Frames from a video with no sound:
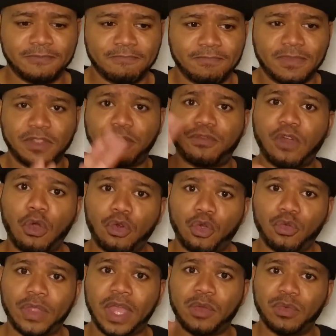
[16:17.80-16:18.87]
the photo
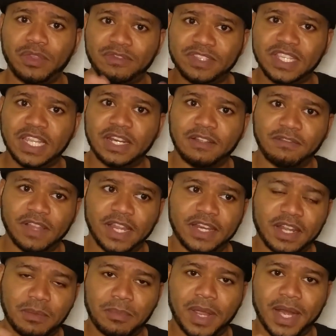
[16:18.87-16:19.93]
that we've seen of Linda and
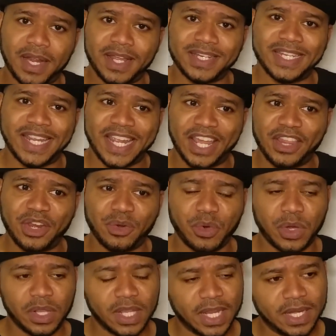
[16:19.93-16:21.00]
Monica together, where
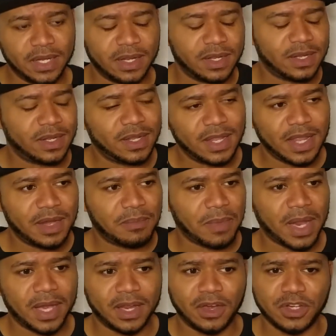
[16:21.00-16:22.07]
Linda and
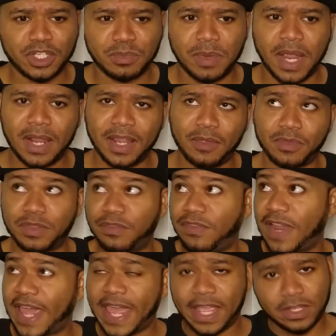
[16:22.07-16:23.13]
Monica are smiling with the
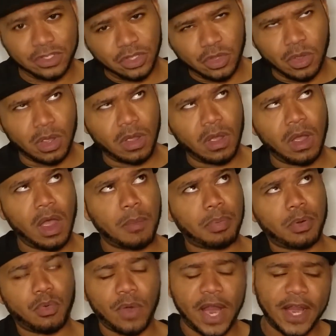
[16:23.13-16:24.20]
flag to the upper
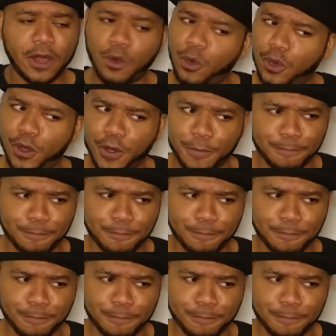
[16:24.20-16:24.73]
right corner,